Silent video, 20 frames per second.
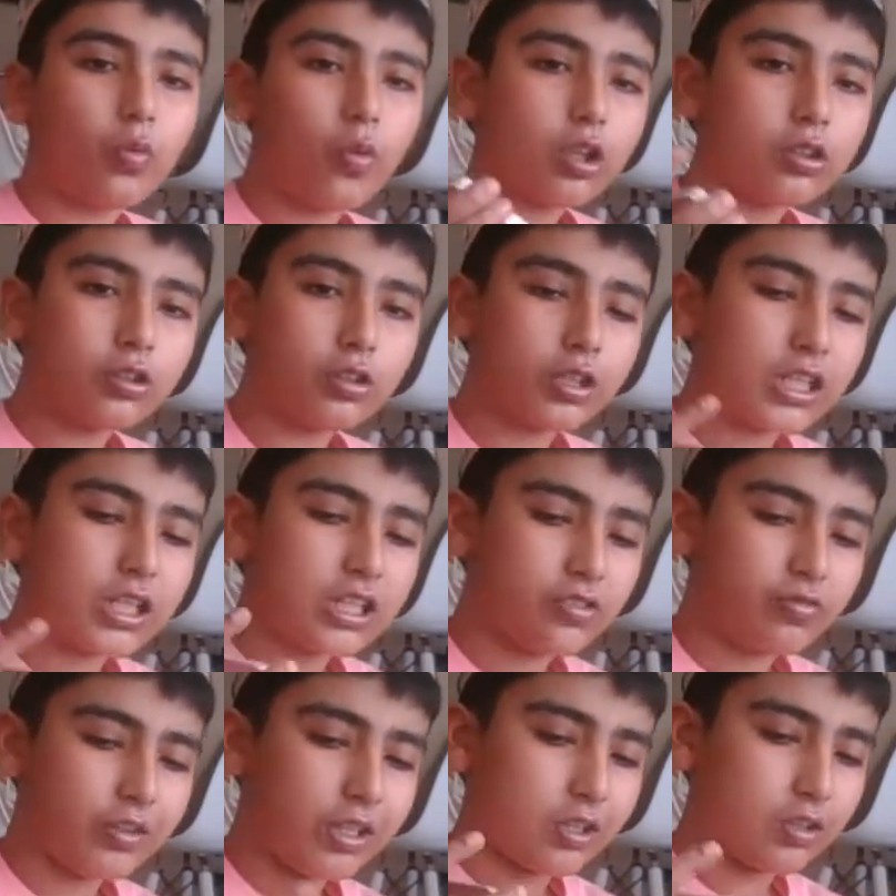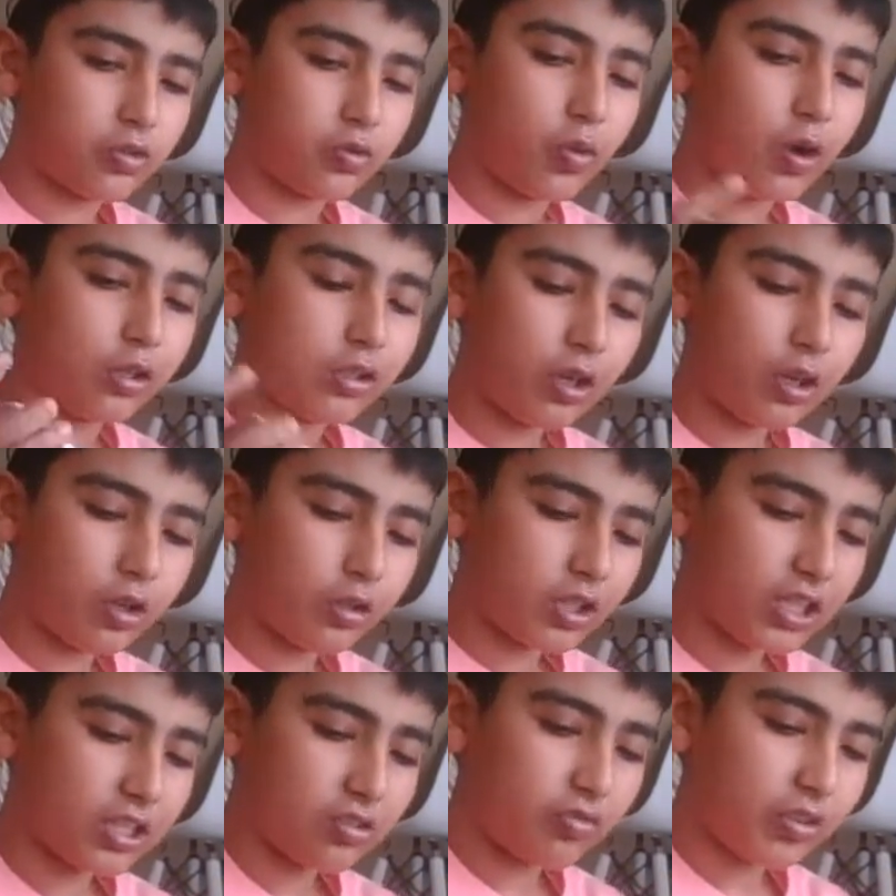What are these fears? What
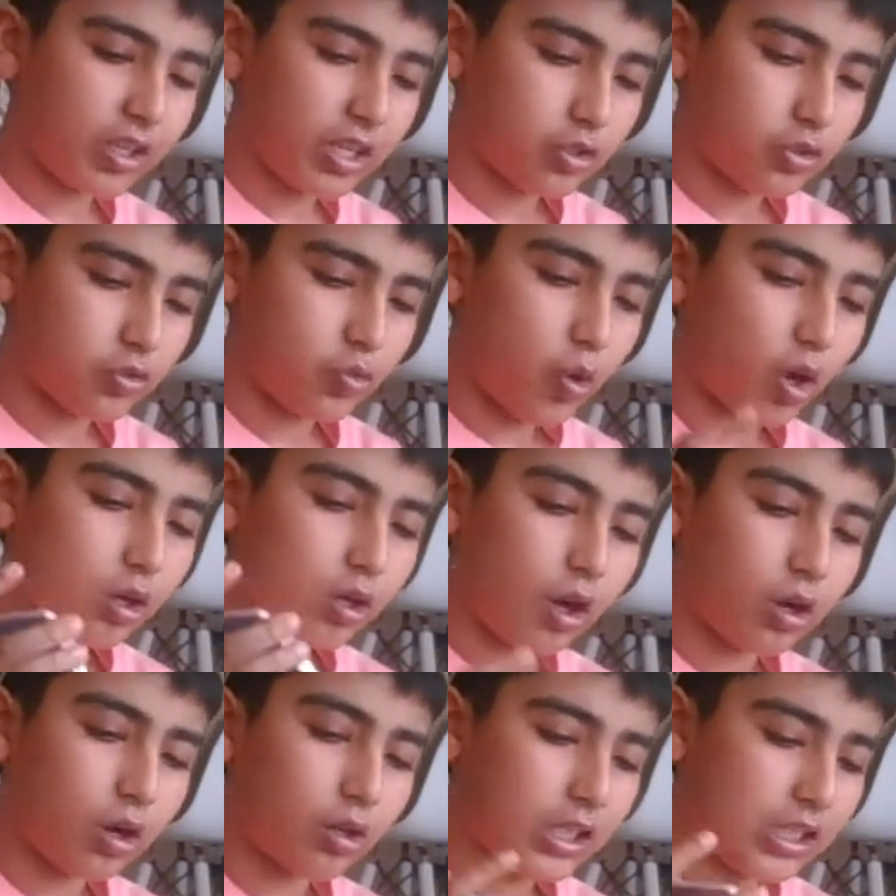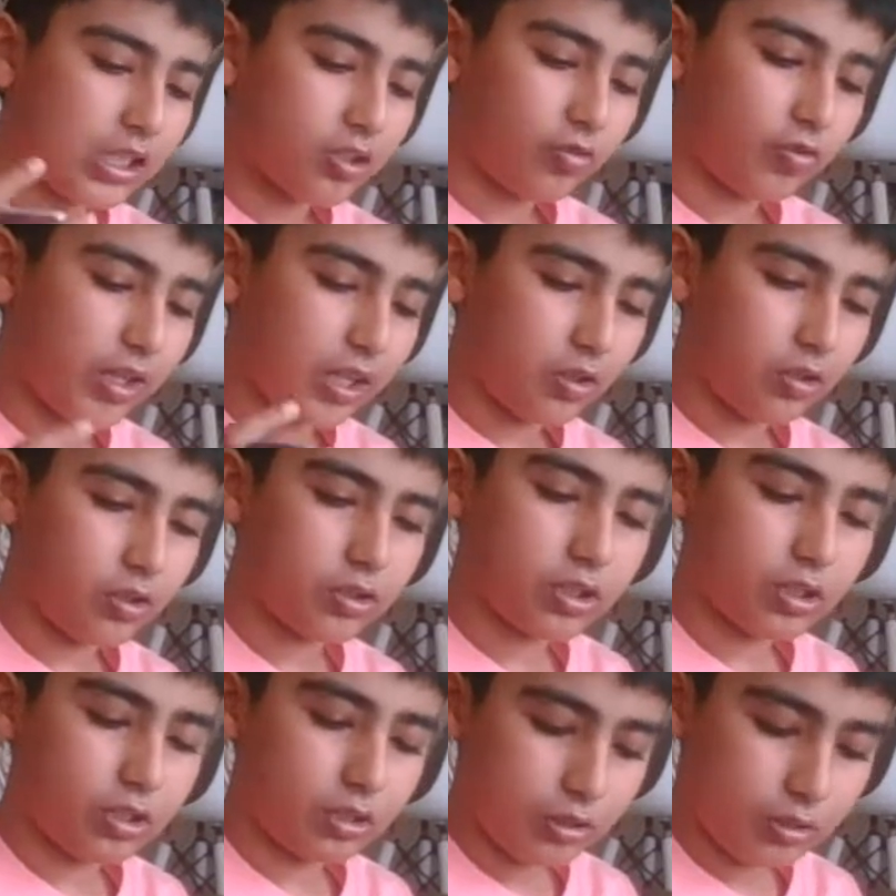are these fears? What are these fears?
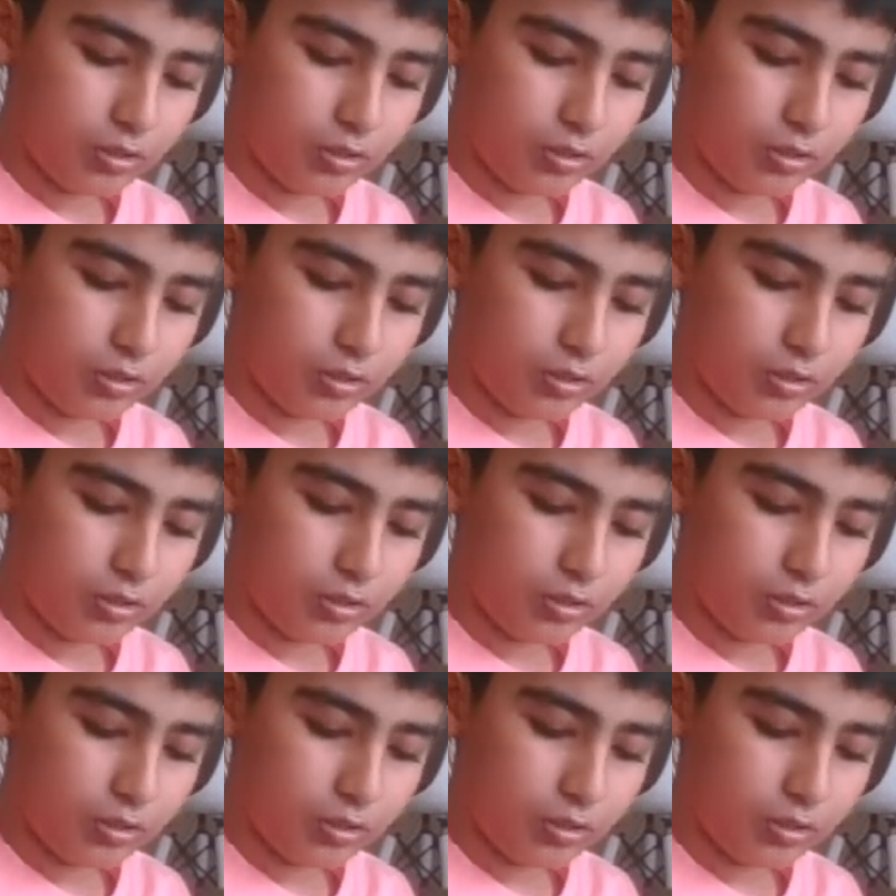